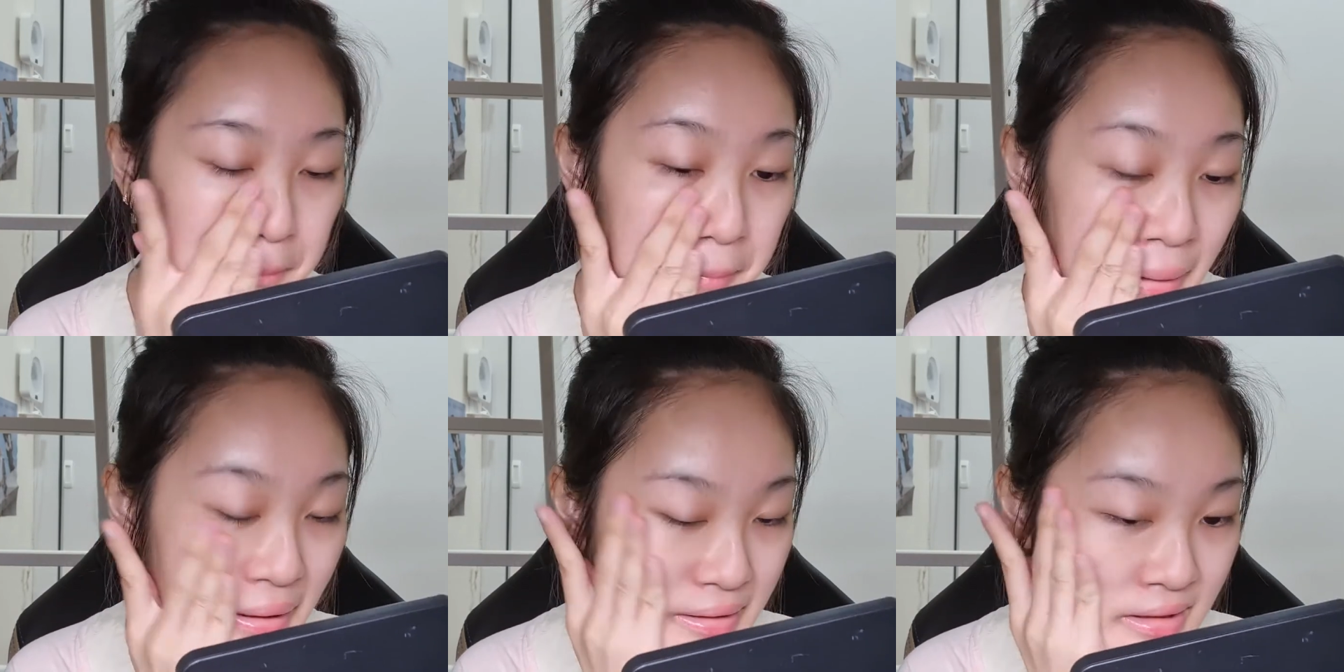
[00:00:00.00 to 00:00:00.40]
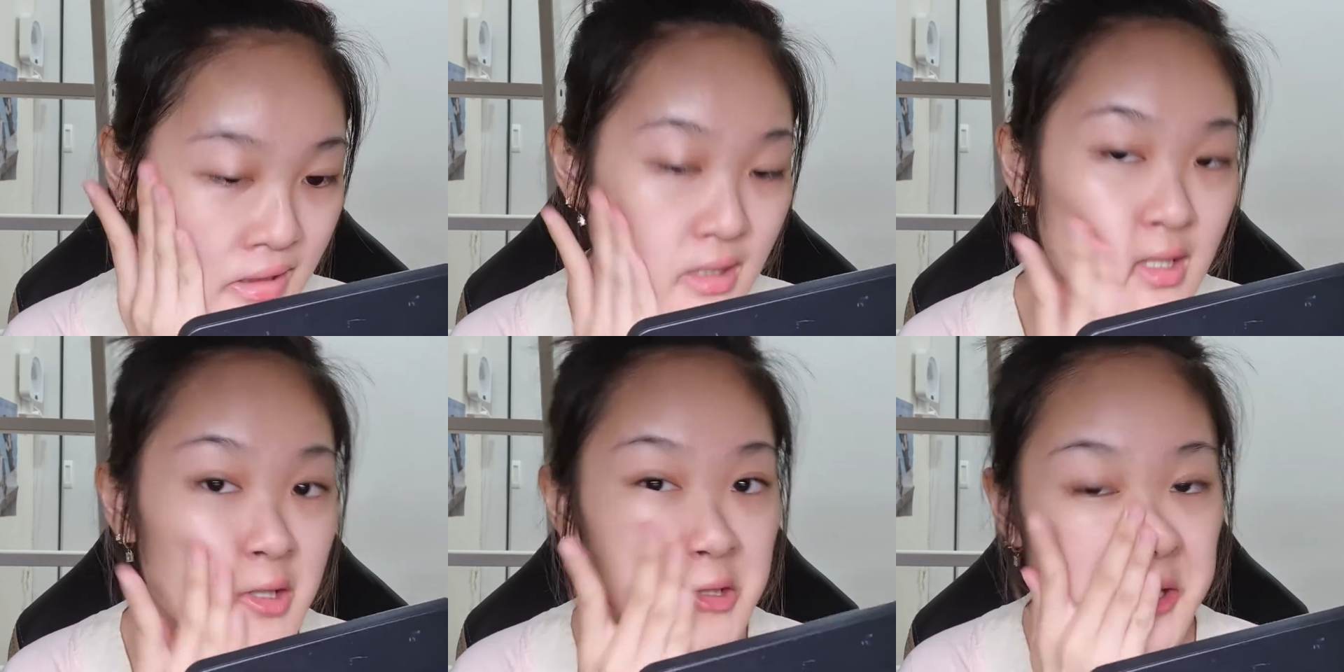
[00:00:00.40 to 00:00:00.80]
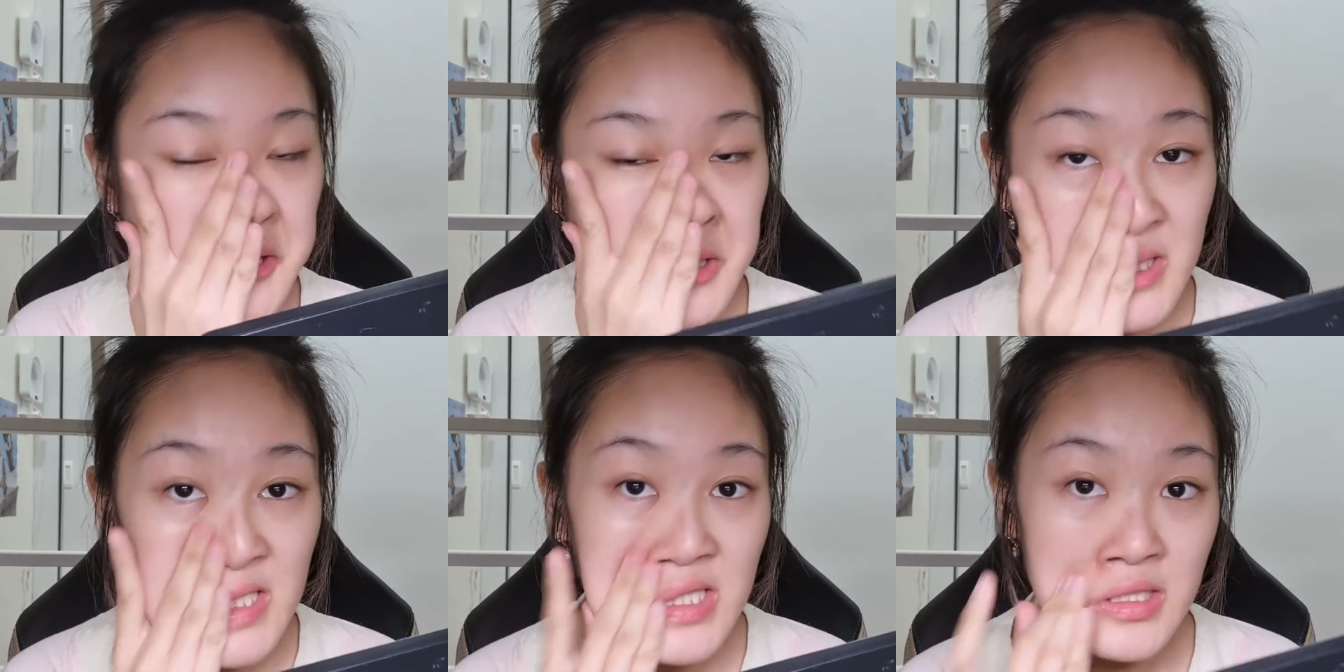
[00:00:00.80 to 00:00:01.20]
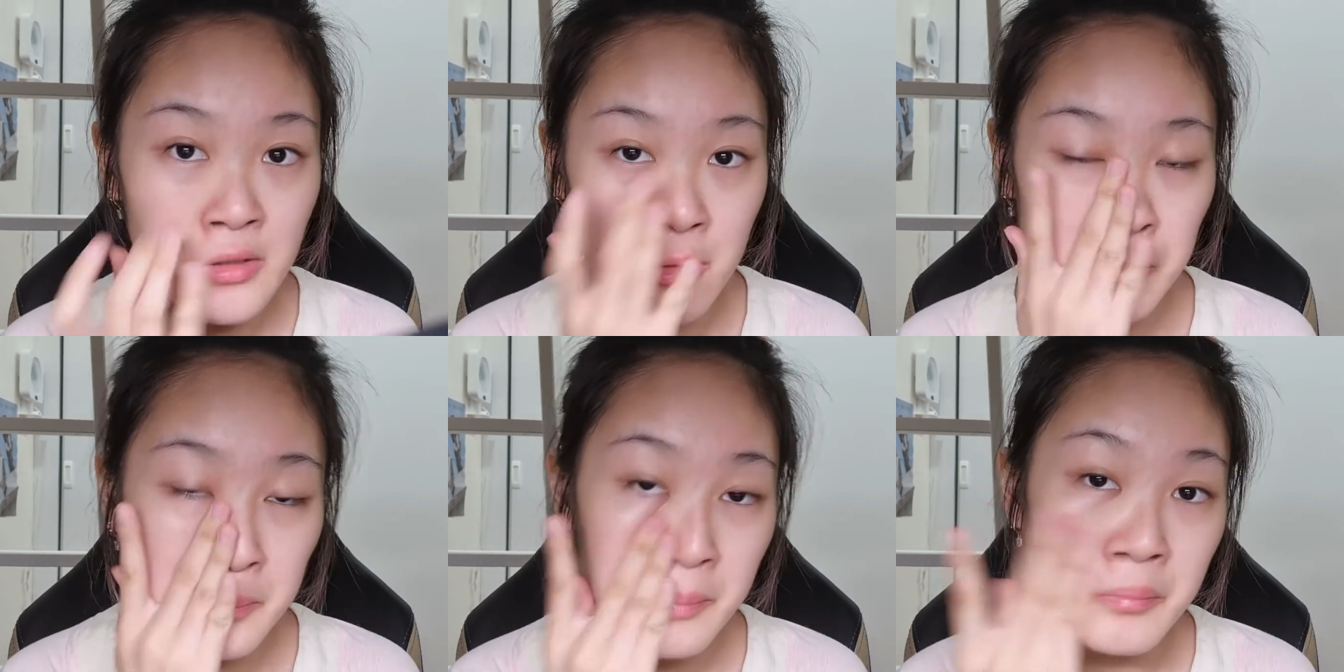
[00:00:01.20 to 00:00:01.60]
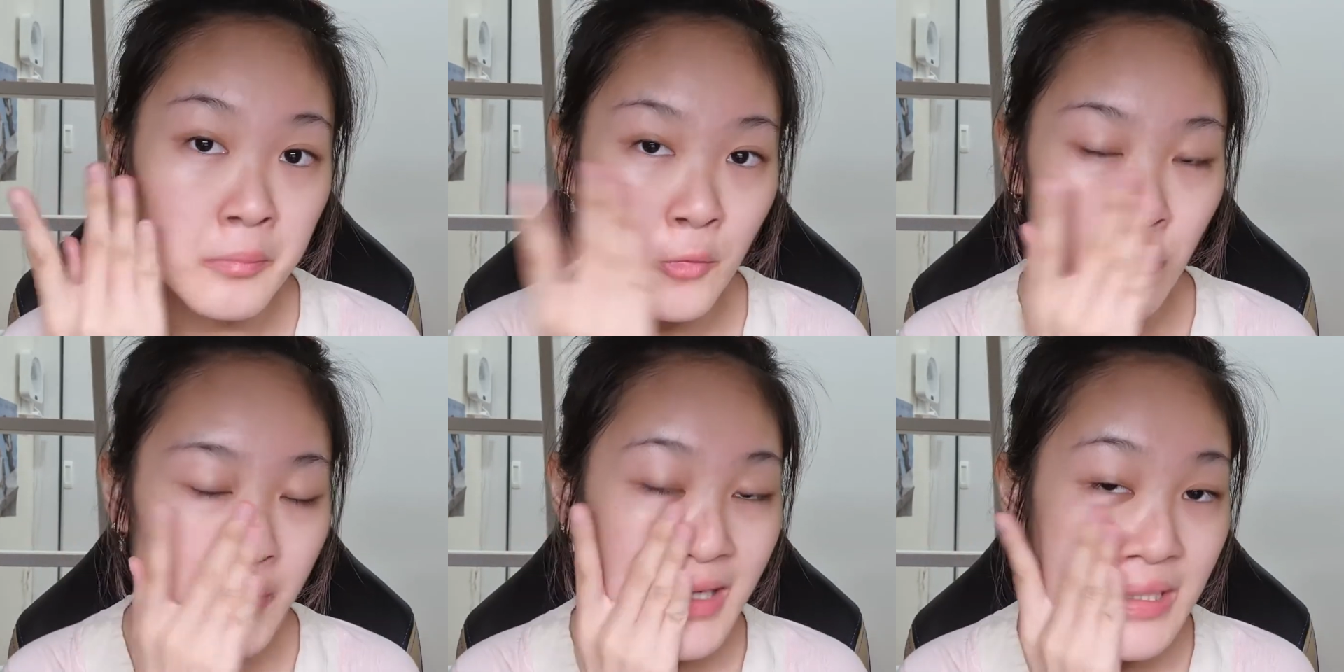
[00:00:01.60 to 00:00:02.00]
but it is
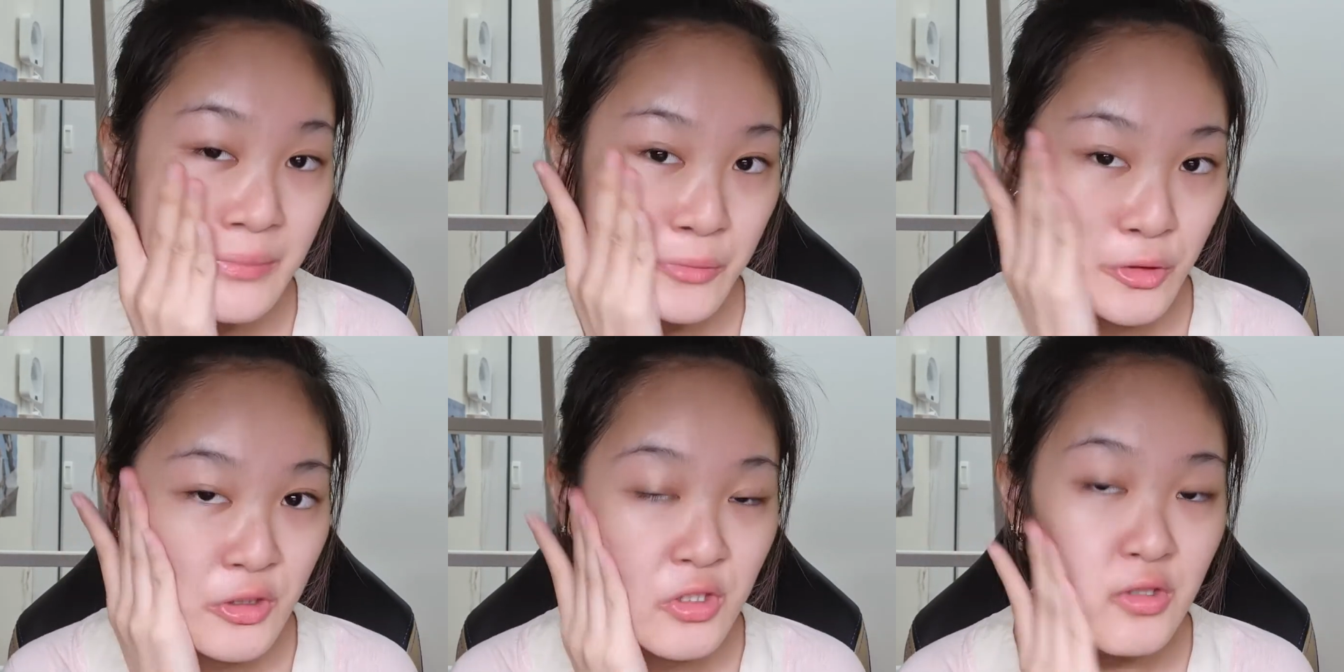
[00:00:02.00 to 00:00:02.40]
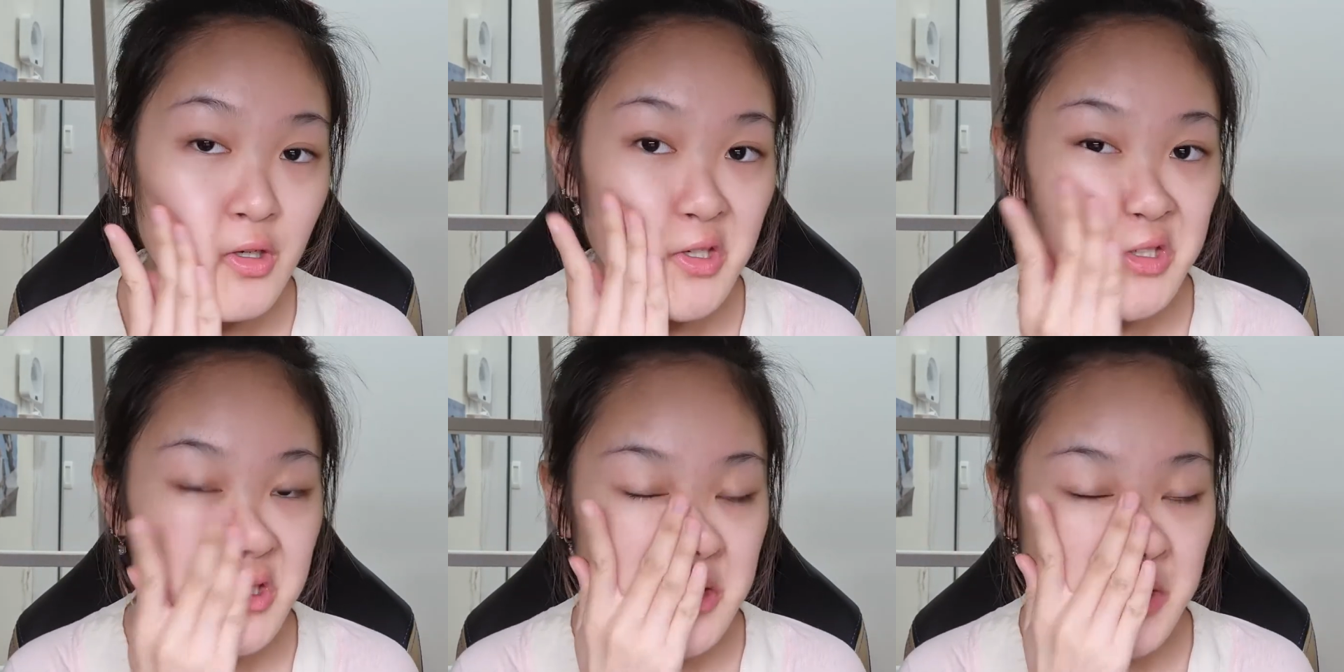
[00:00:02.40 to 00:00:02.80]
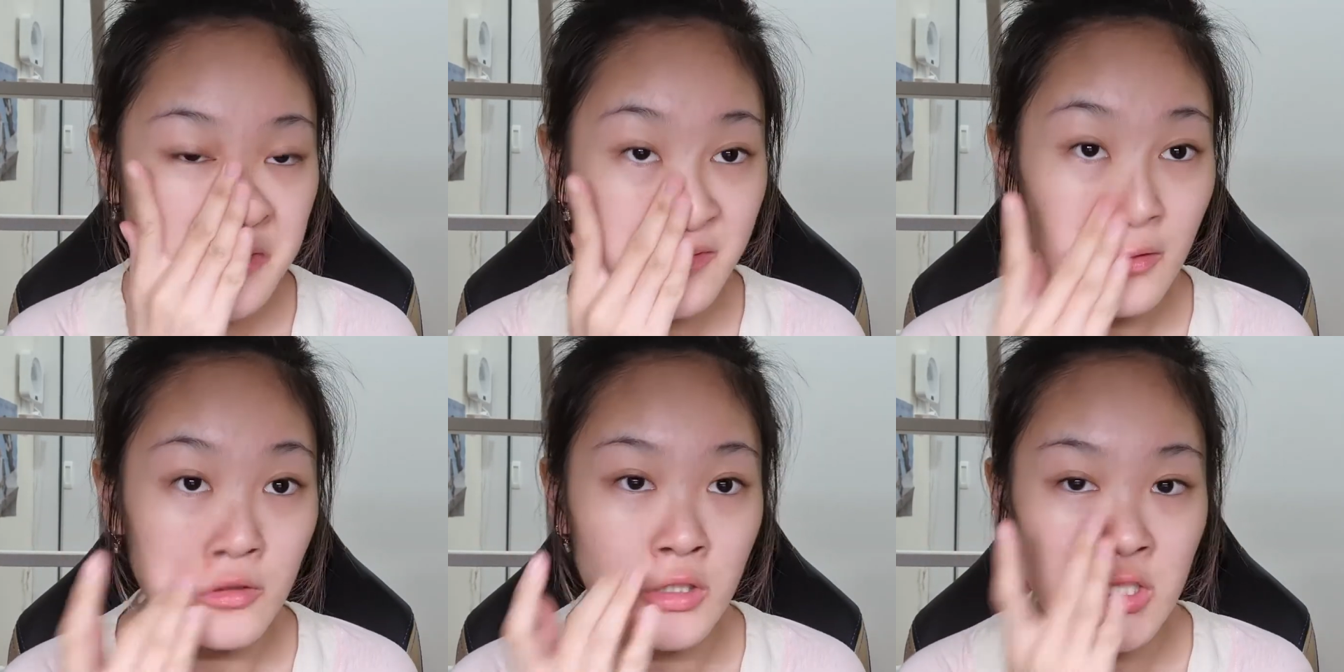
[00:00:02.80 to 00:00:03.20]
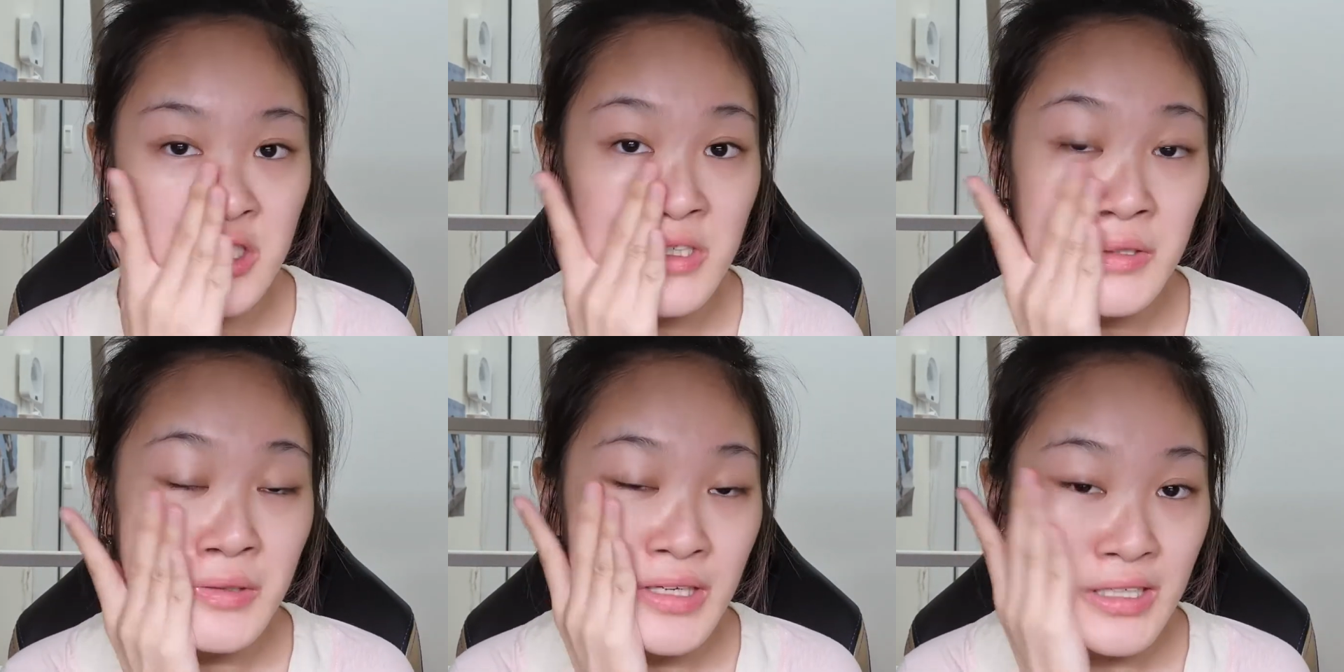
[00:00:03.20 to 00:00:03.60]
quite a moisturizing foundation,